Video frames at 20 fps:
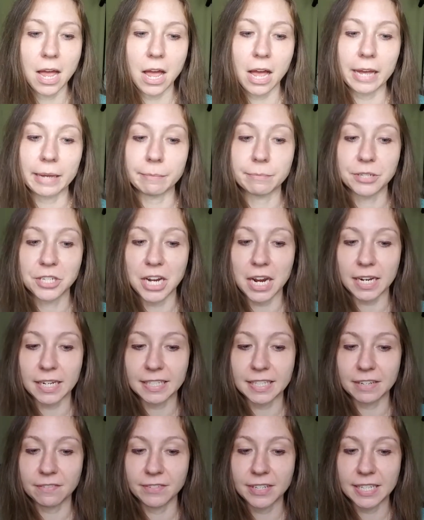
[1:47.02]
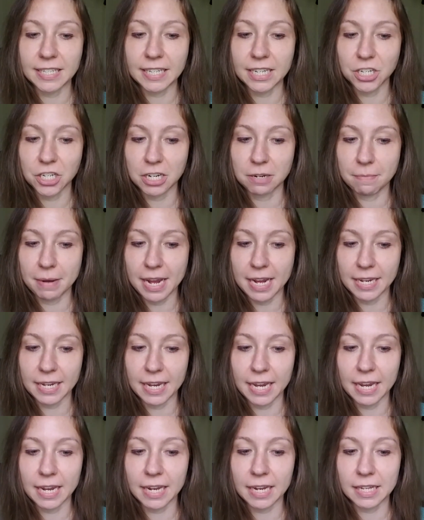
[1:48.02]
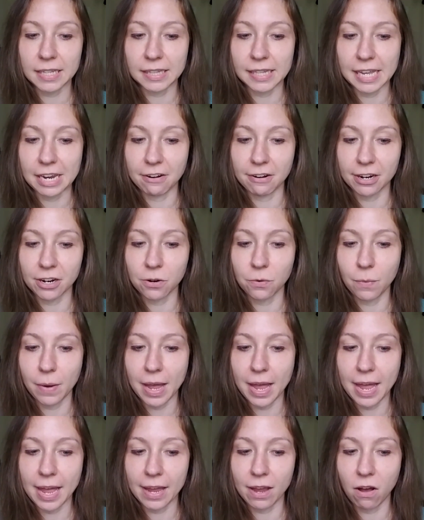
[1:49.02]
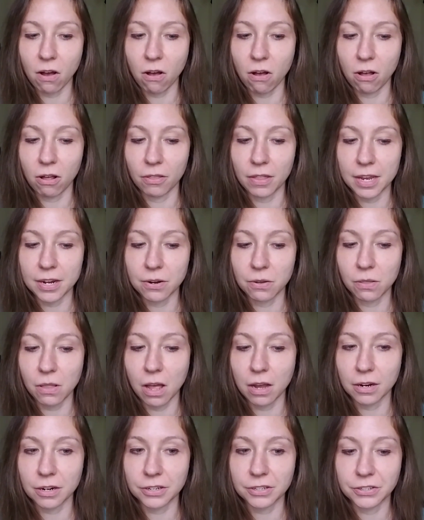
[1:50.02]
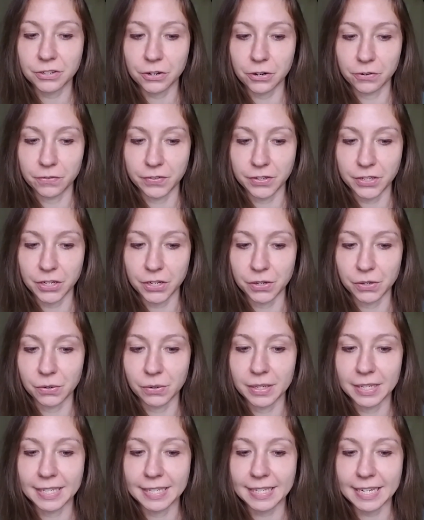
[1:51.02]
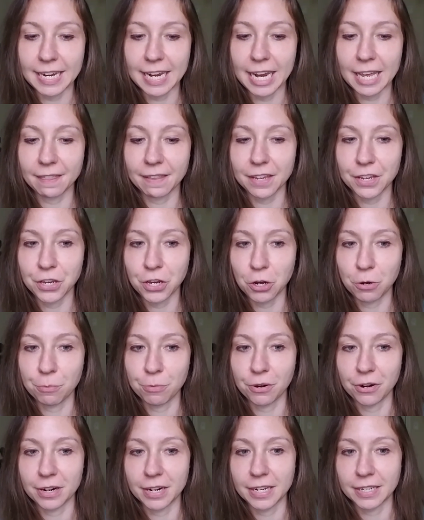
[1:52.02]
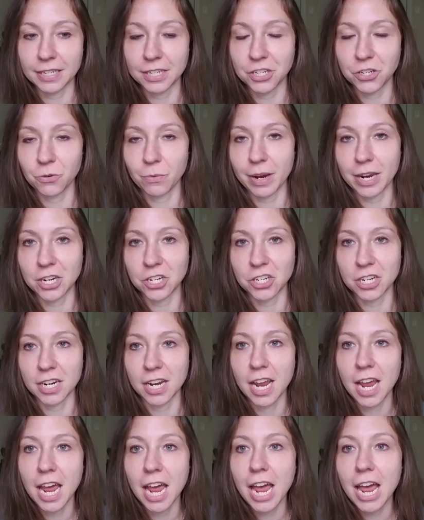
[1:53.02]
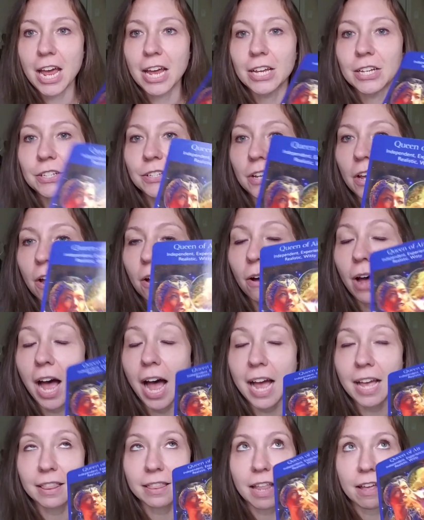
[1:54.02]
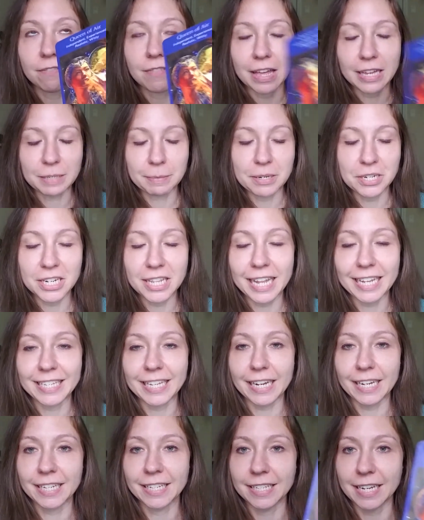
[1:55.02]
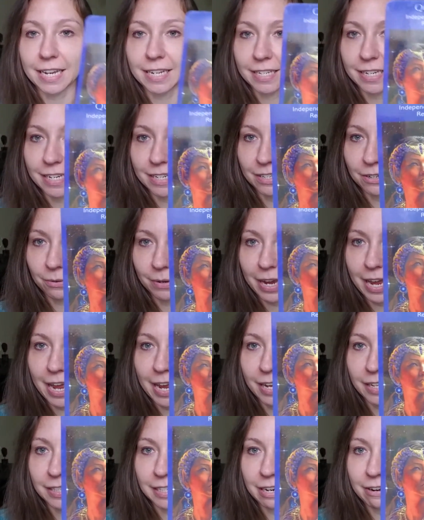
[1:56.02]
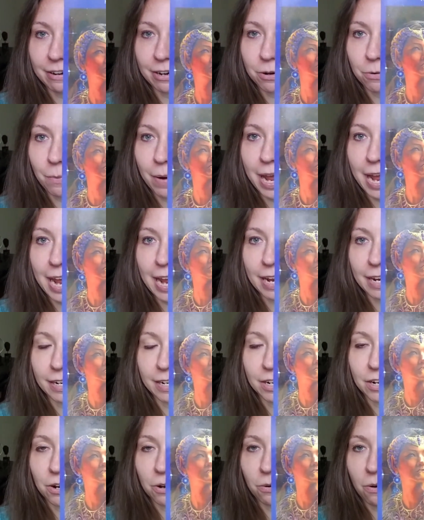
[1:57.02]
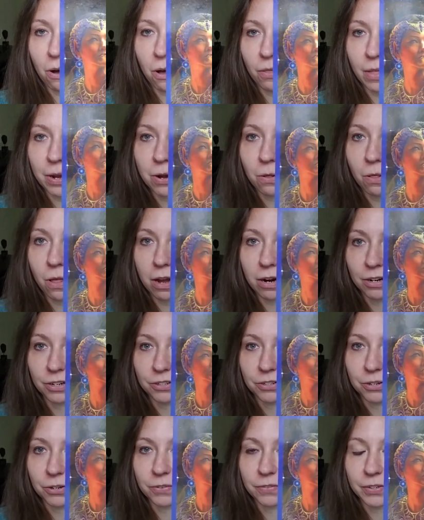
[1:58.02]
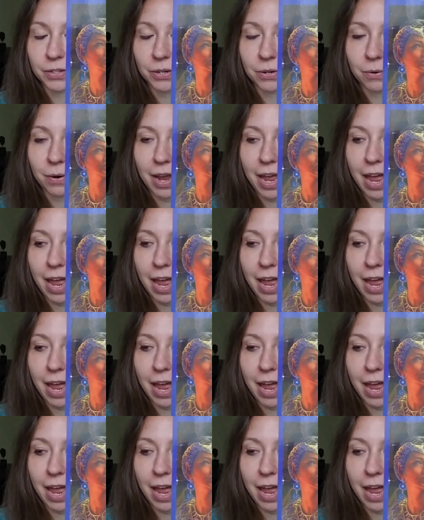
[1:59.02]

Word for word: objective decision making, clearing away all that no longer serves you, seeing the humor in a situation. So I love that, especially that second sentence, okay? Clearing away, you know, all that no longer serves you.